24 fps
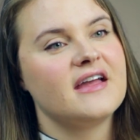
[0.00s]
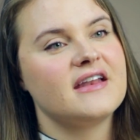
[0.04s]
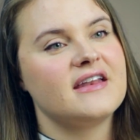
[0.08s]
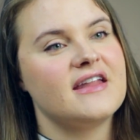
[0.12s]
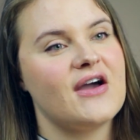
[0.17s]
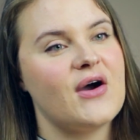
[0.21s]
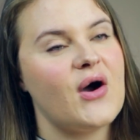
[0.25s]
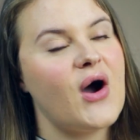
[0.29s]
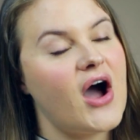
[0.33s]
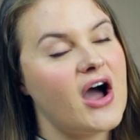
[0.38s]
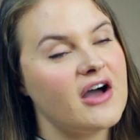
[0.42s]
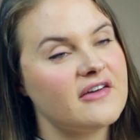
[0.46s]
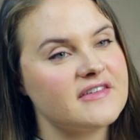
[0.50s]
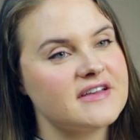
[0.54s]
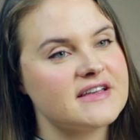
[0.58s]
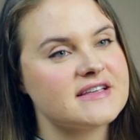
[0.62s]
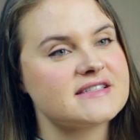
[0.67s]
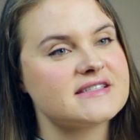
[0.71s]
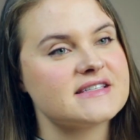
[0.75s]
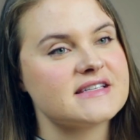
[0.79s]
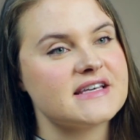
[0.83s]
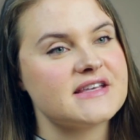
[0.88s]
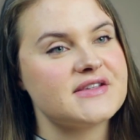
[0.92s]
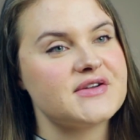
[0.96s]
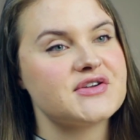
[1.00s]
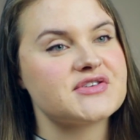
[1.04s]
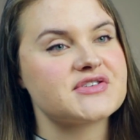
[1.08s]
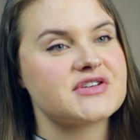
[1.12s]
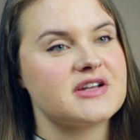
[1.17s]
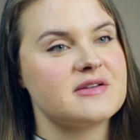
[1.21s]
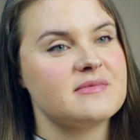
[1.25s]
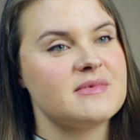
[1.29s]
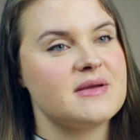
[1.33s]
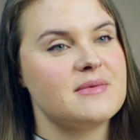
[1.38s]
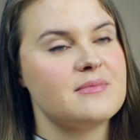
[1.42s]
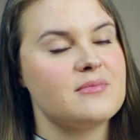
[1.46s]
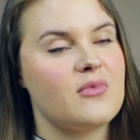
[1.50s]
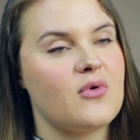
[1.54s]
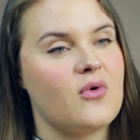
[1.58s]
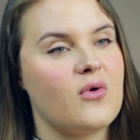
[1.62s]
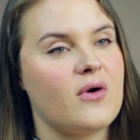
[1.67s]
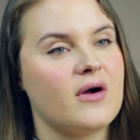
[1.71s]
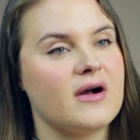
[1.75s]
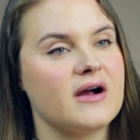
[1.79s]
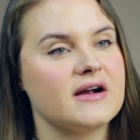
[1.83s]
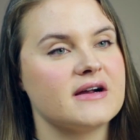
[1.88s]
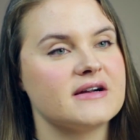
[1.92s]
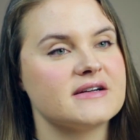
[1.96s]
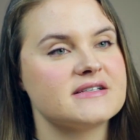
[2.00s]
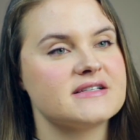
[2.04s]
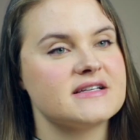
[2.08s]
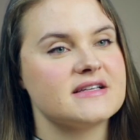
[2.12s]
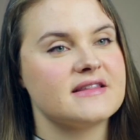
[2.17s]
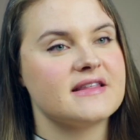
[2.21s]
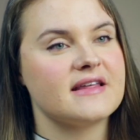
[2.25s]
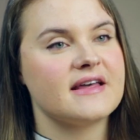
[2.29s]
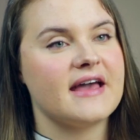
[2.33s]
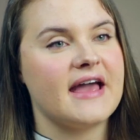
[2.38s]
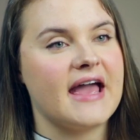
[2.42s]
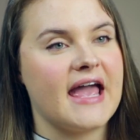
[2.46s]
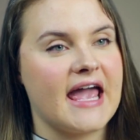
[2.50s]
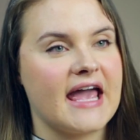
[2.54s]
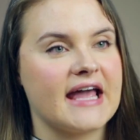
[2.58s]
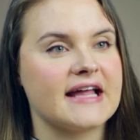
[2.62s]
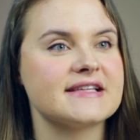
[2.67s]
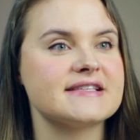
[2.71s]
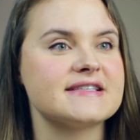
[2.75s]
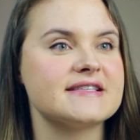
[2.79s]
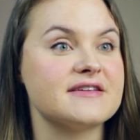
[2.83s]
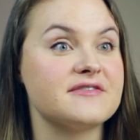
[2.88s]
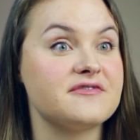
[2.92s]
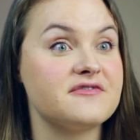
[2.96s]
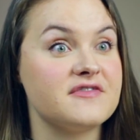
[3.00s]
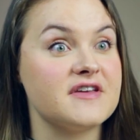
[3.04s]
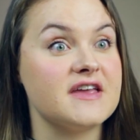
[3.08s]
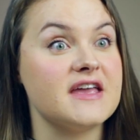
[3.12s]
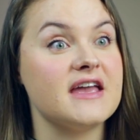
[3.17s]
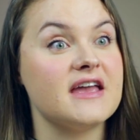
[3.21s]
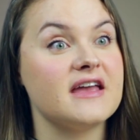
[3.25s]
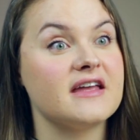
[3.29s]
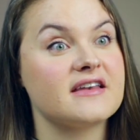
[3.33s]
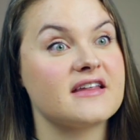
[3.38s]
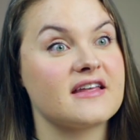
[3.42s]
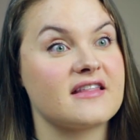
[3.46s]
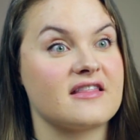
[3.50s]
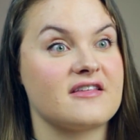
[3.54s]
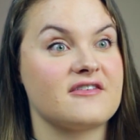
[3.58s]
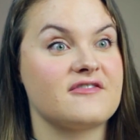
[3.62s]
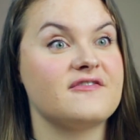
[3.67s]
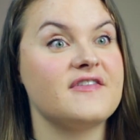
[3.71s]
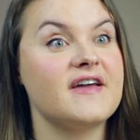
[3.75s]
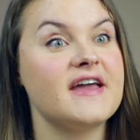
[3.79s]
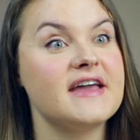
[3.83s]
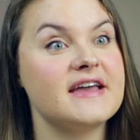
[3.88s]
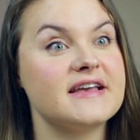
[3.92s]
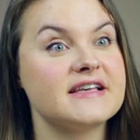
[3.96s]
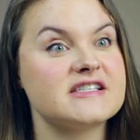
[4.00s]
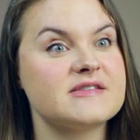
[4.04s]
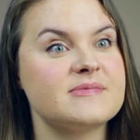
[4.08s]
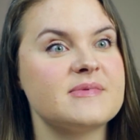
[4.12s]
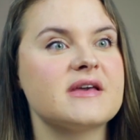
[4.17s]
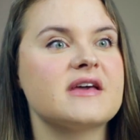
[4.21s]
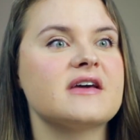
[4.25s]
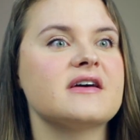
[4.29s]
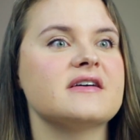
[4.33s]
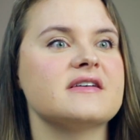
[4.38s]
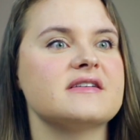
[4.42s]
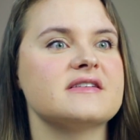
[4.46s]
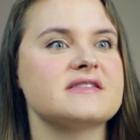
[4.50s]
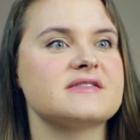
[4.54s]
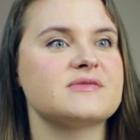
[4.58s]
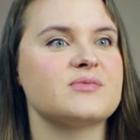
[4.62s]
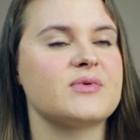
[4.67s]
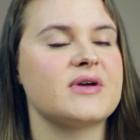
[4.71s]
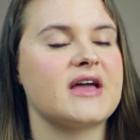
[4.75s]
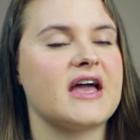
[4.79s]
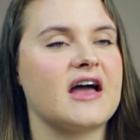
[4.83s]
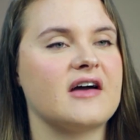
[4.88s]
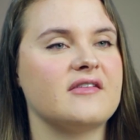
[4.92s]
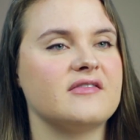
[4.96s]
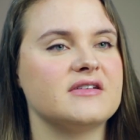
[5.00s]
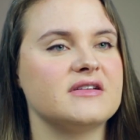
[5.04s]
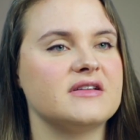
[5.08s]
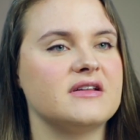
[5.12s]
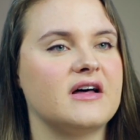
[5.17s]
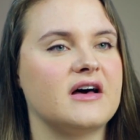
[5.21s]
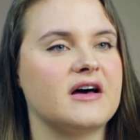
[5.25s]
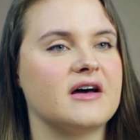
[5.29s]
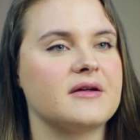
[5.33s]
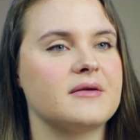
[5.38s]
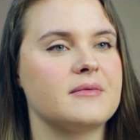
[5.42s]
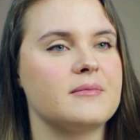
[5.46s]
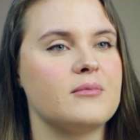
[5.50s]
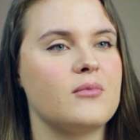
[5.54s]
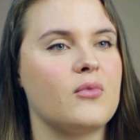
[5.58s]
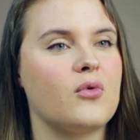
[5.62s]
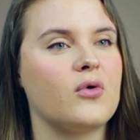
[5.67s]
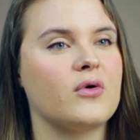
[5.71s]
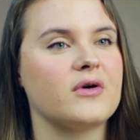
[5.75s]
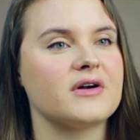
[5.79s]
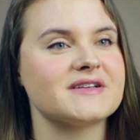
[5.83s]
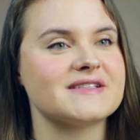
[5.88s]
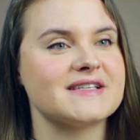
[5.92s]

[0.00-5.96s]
Now, obviously, there's going to be more to the hands, the feet, and the face because we have a lot more